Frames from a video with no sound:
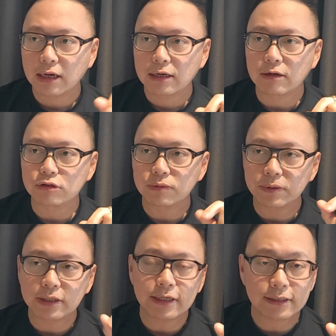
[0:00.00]
Now
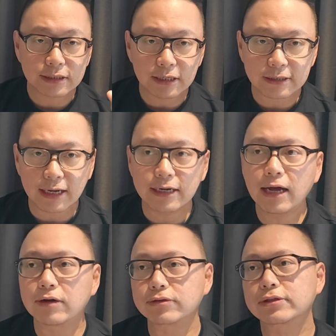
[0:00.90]
Jupiter is in the 10th
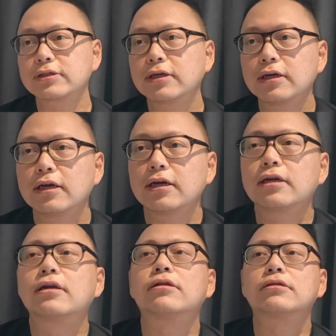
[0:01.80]
house.
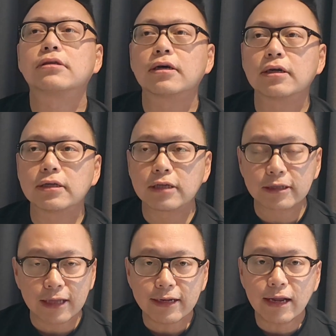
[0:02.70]
The
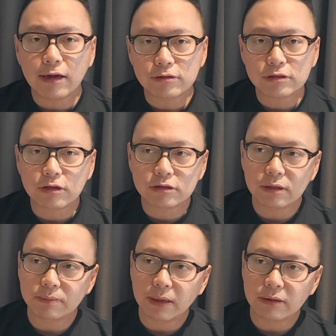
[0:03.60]
10th house talks
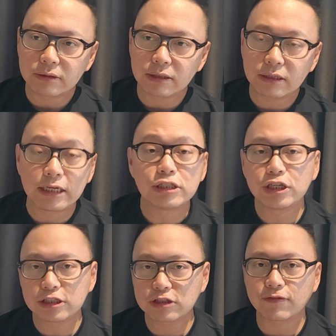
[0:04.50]
about the
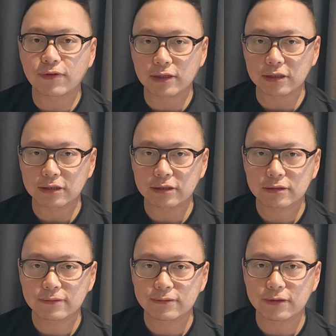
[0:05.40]
teachings of father.
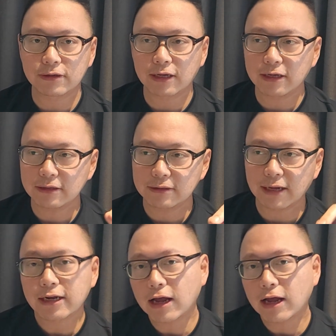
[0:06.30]
Okay, 9th